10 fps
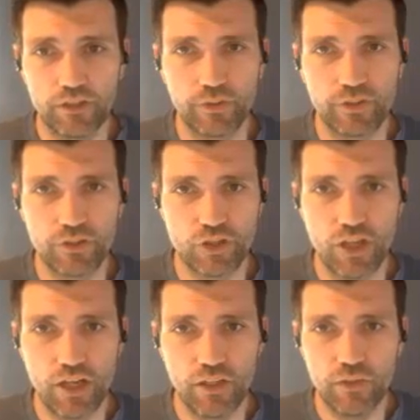or going to
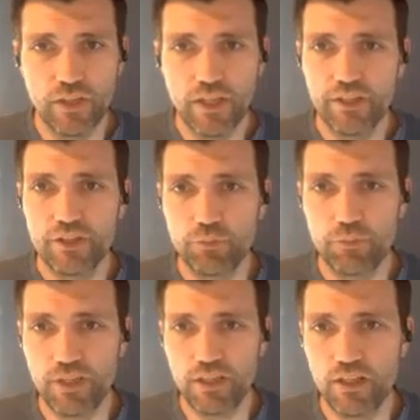Chicago. This would
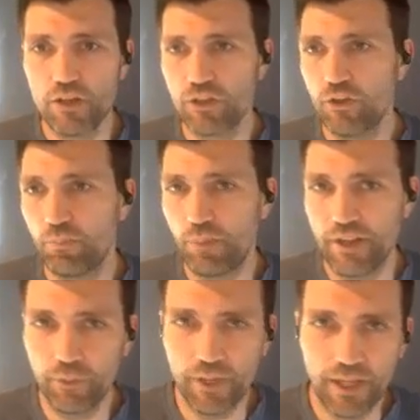be also, by
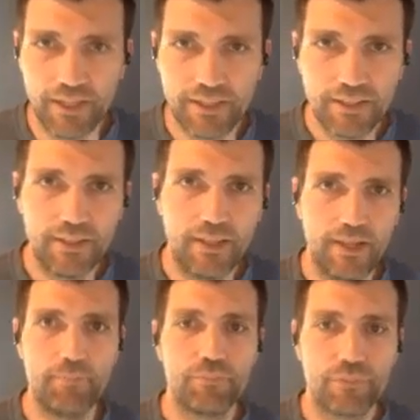the way,
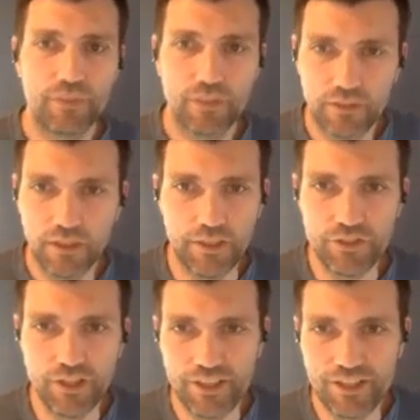
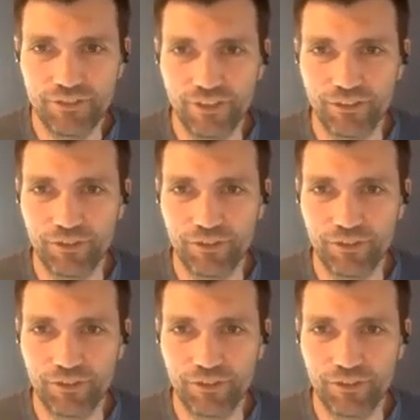unscientific, of